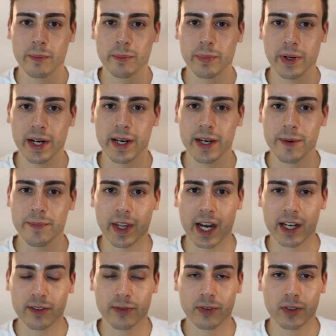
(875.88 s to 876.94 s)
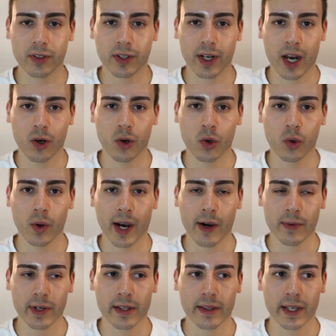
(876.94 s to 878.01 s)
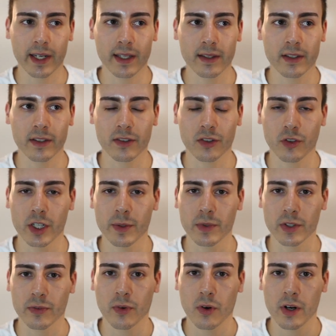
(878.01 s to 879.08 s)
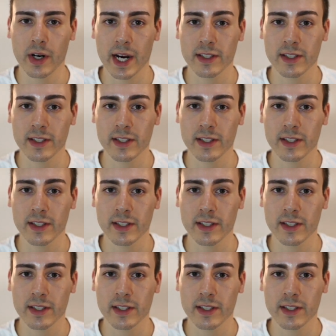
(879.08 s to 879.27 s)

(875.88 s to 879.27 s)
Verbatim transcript: But as for who I would think this cream was for,